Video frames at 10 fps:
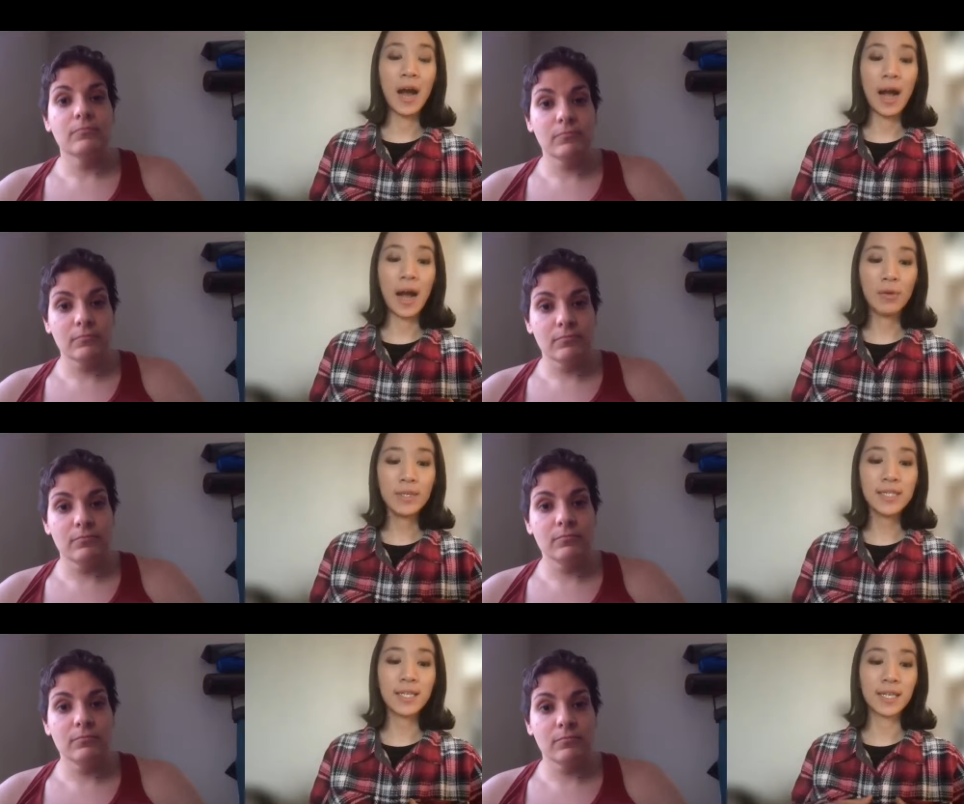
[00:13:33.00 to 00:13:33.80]
Speaker 1: how
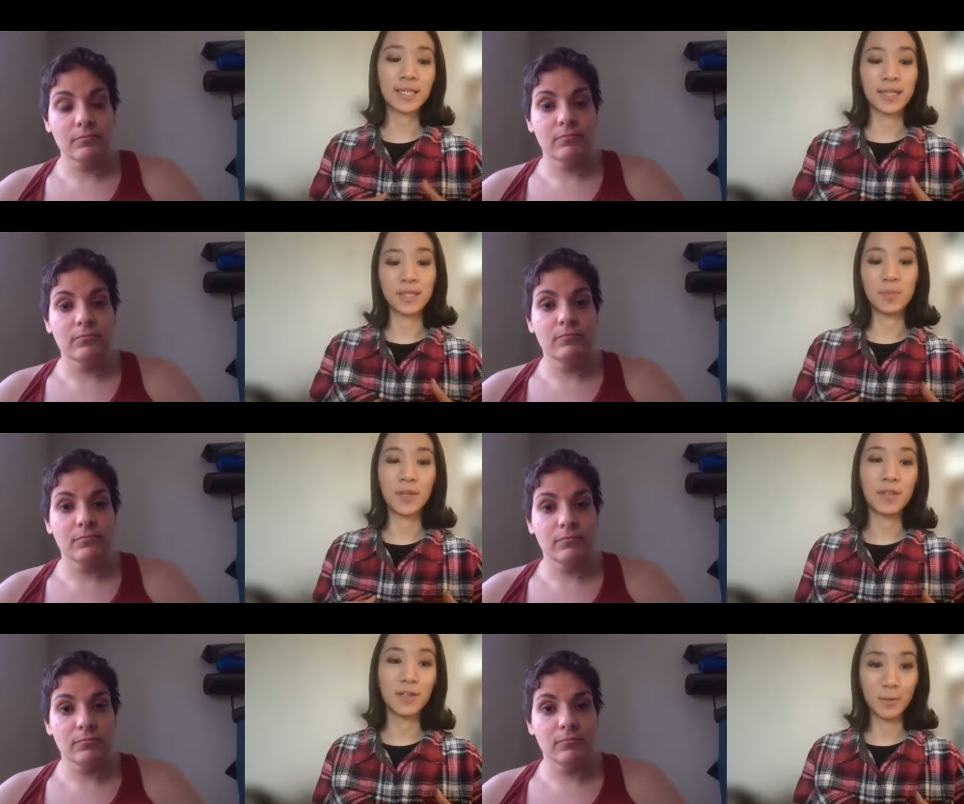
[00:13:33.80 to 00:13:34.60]
is the
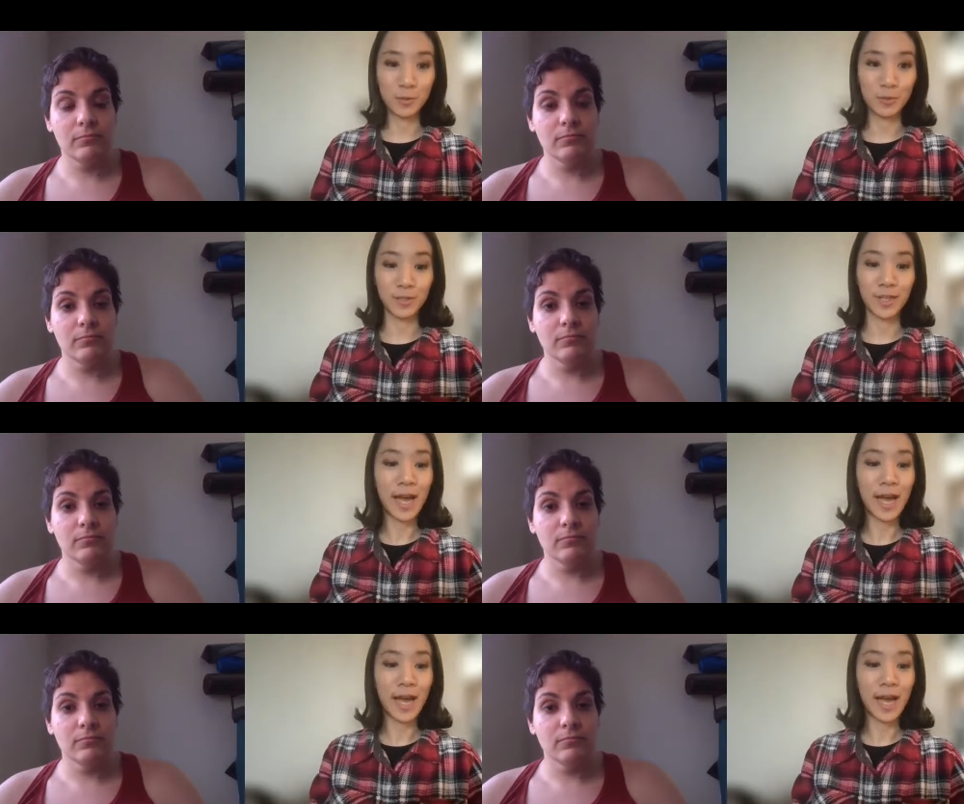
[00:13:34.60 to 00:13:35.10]
accessibility would you say